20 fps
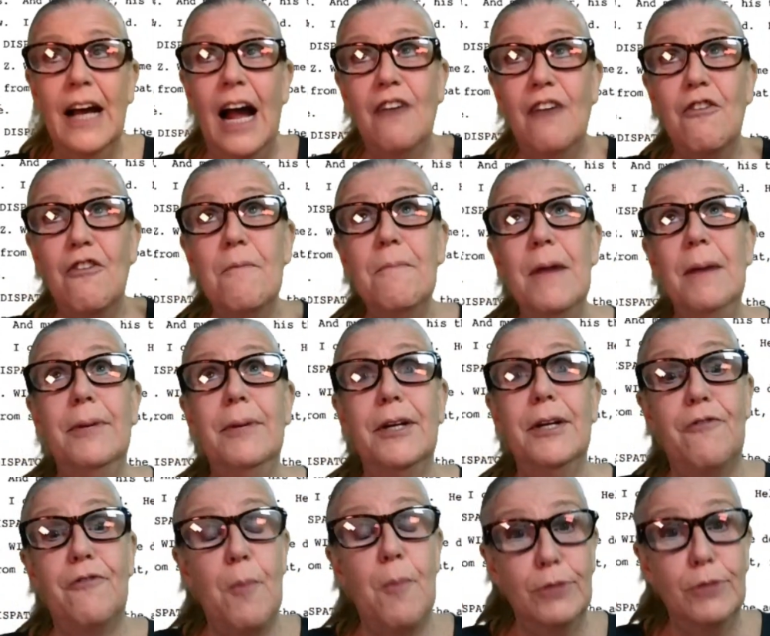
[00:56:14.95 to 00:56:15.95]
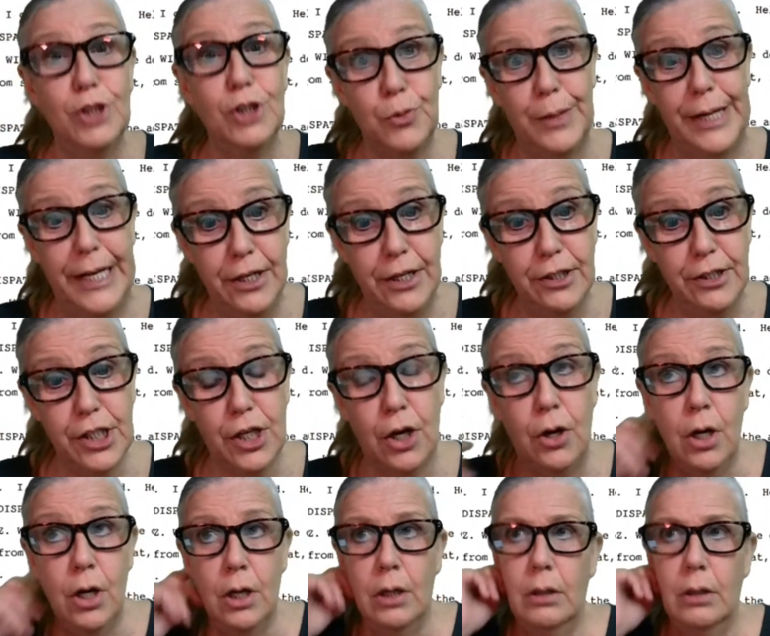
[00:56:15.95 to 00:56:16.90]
I remembered it from almost 20 years ago,